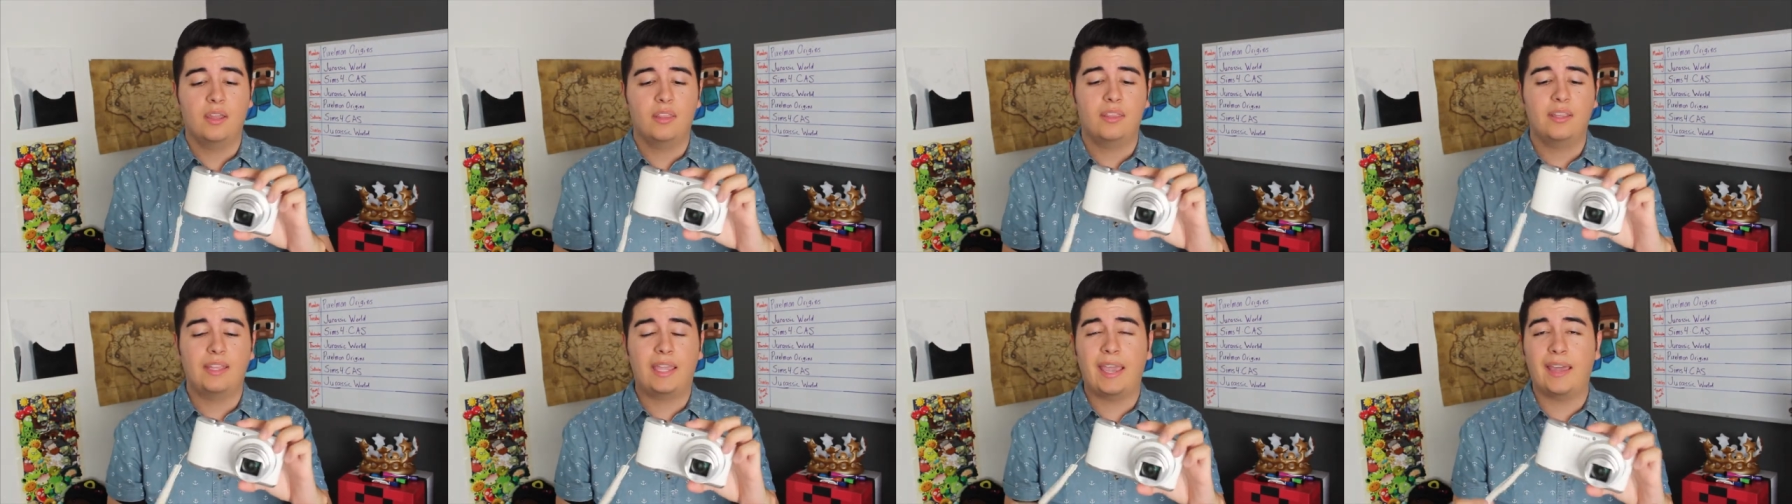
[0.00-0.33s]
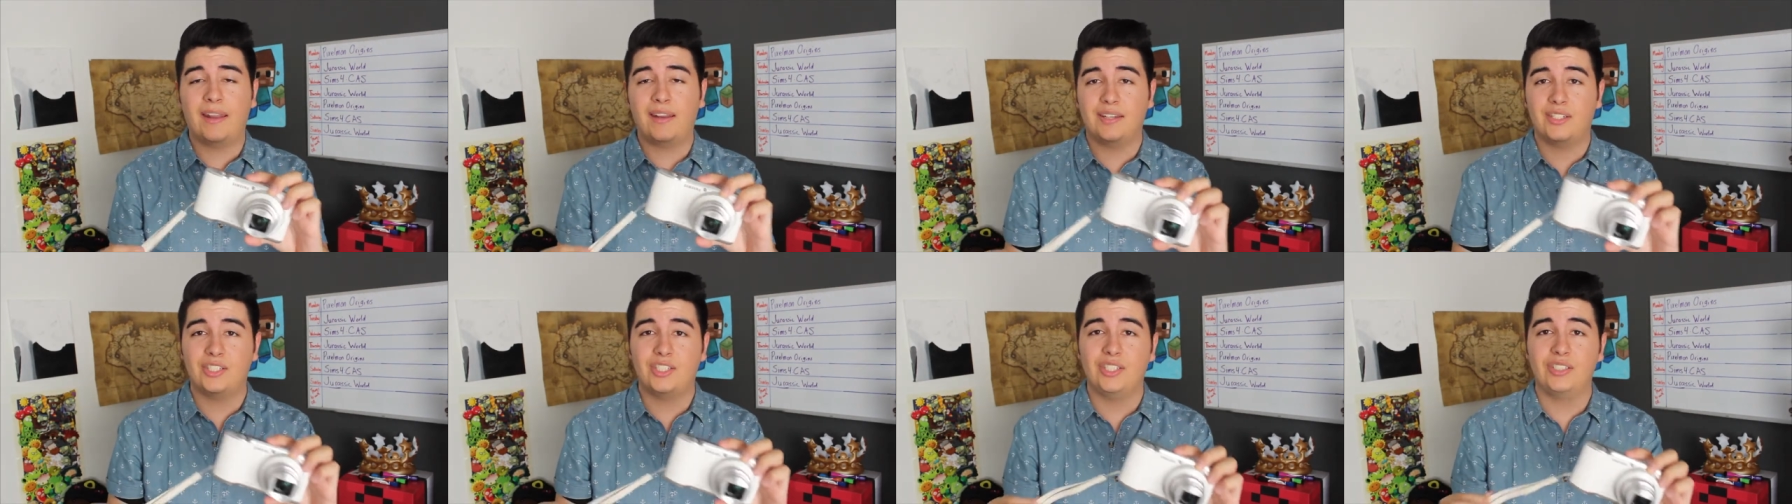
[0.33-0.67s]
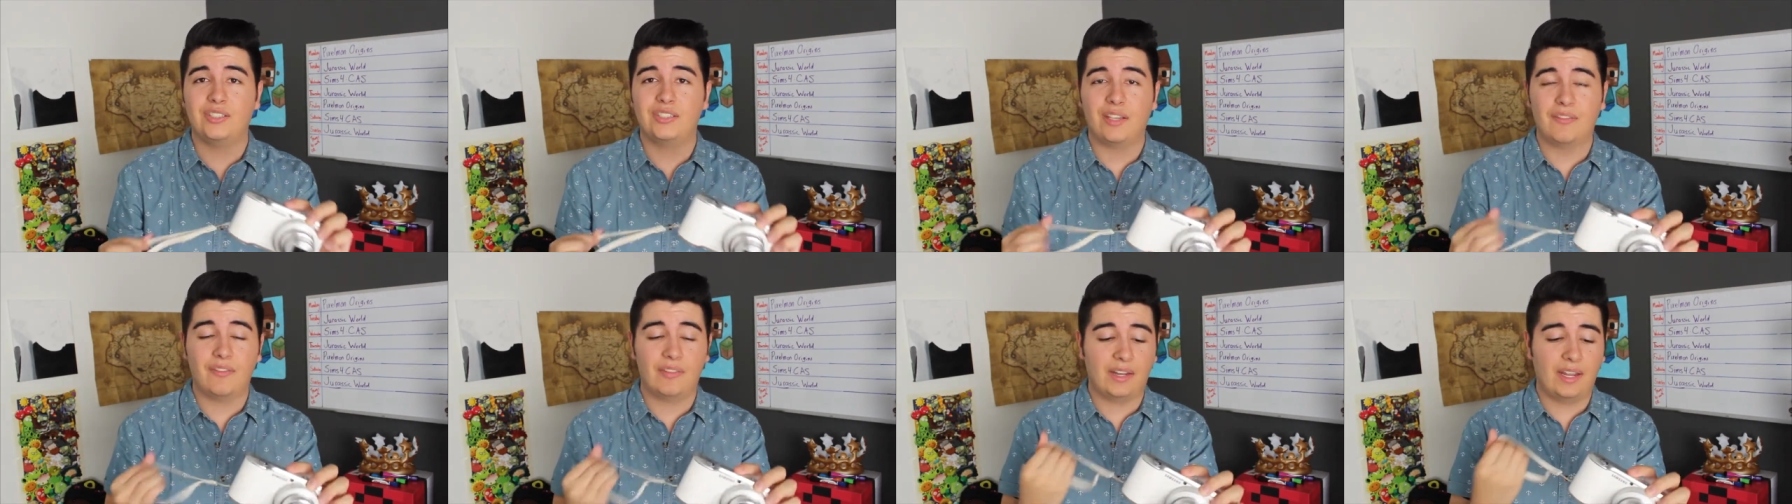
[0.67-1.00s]
the Canon
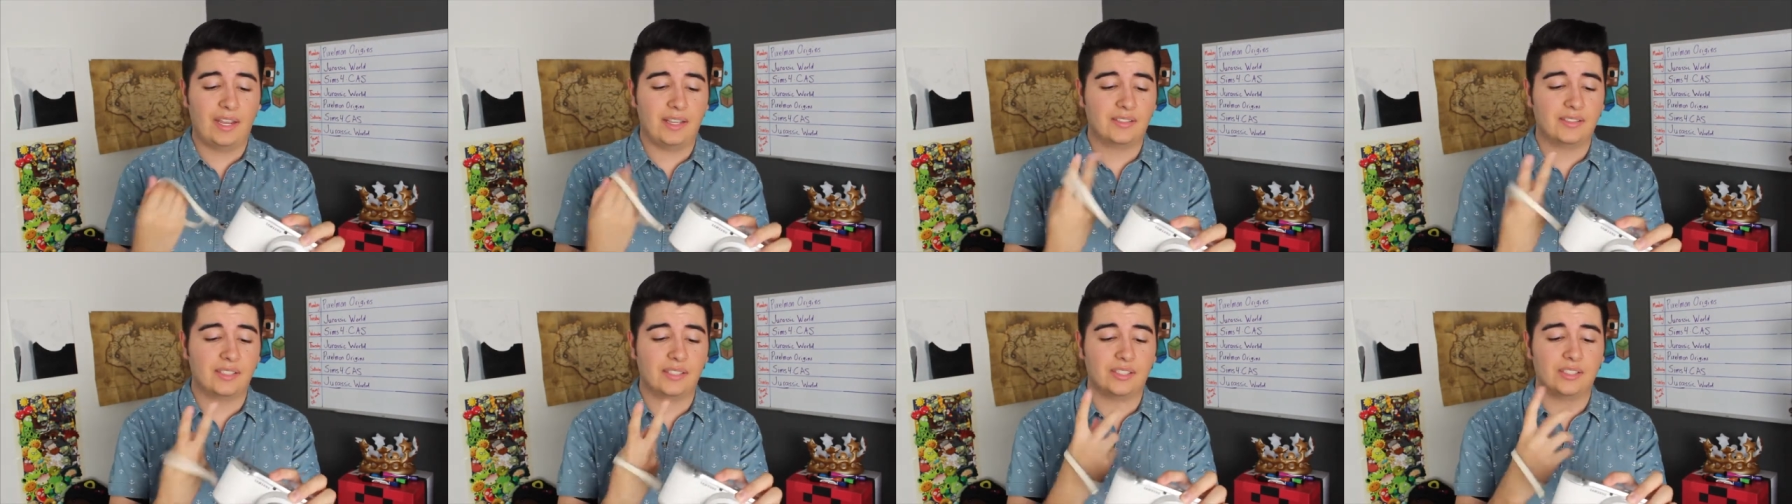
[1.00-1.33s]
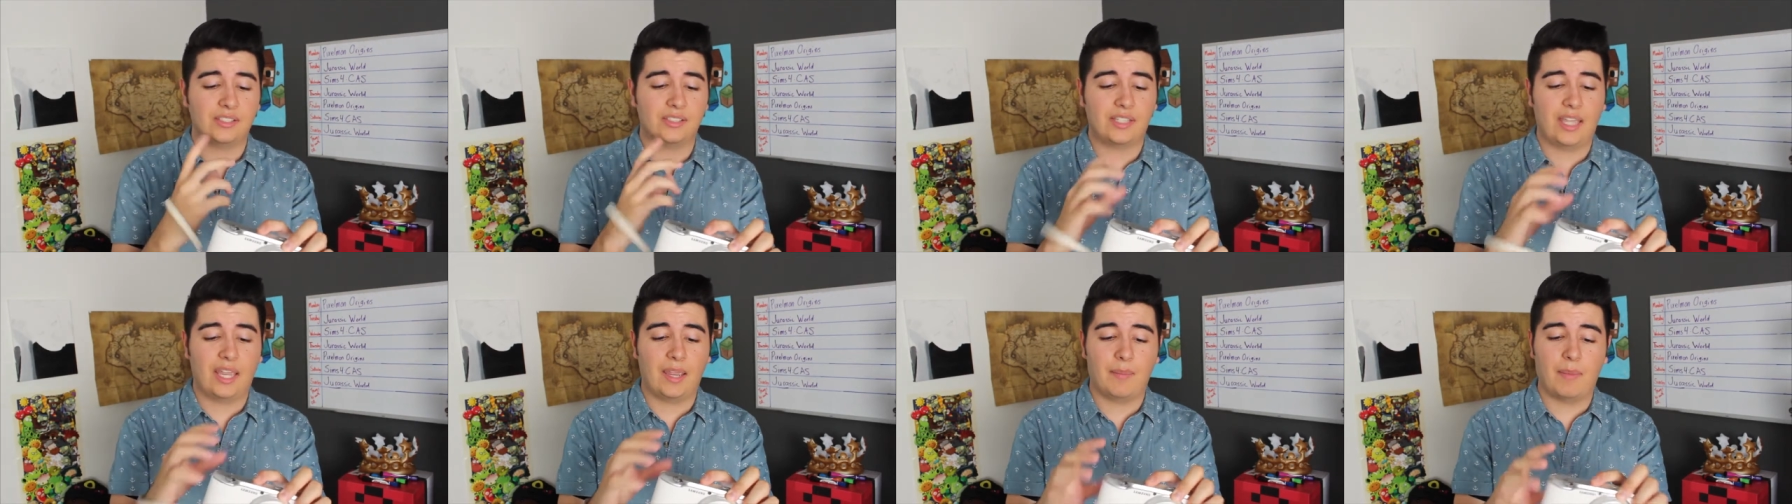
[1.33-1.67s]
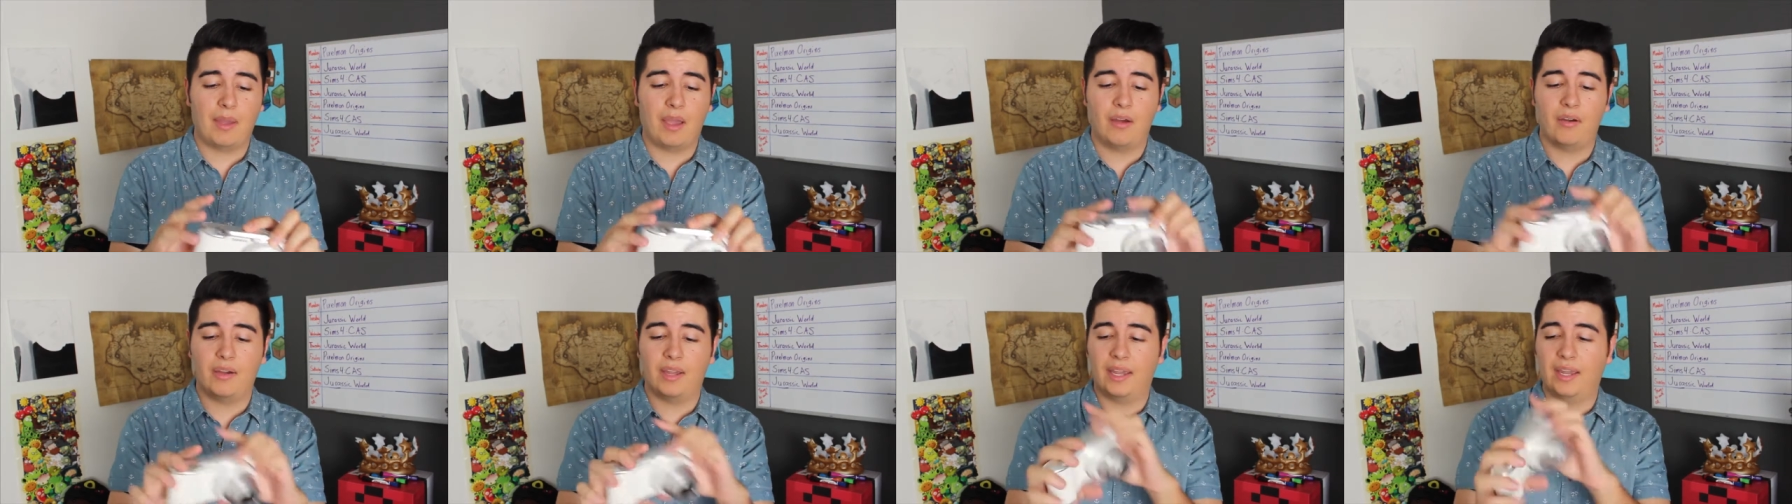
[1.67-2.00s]
G7X that just came
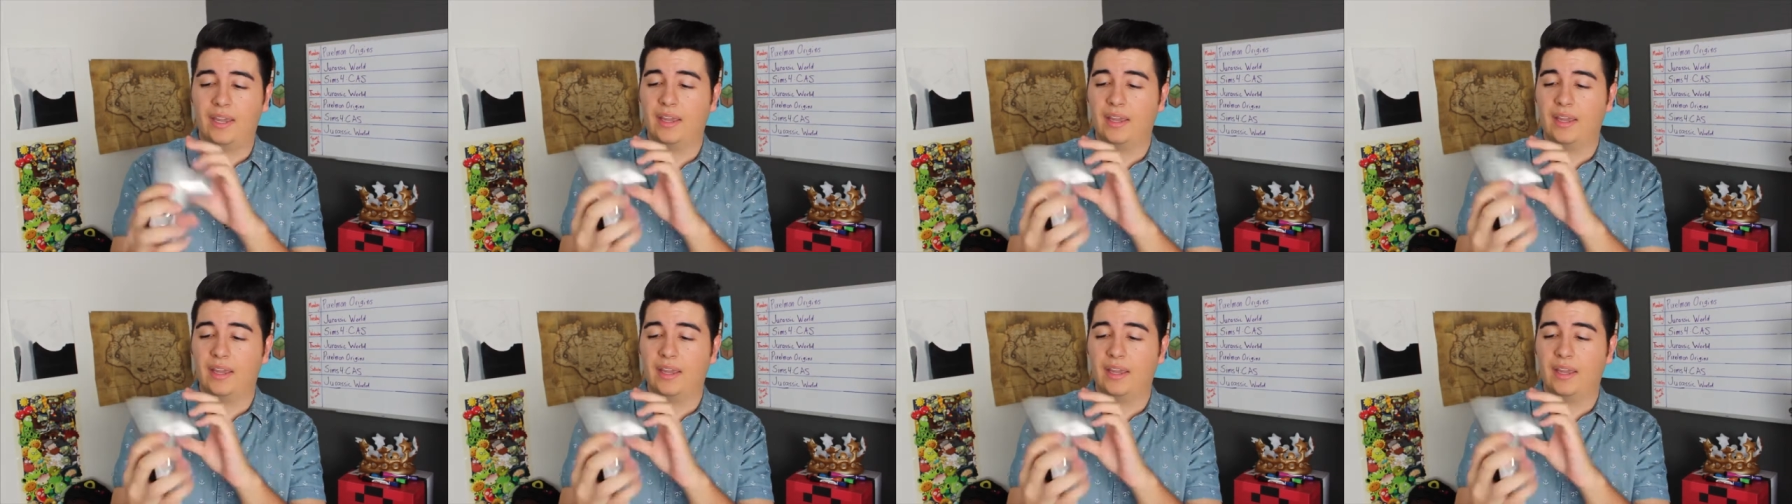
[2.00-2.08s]
out.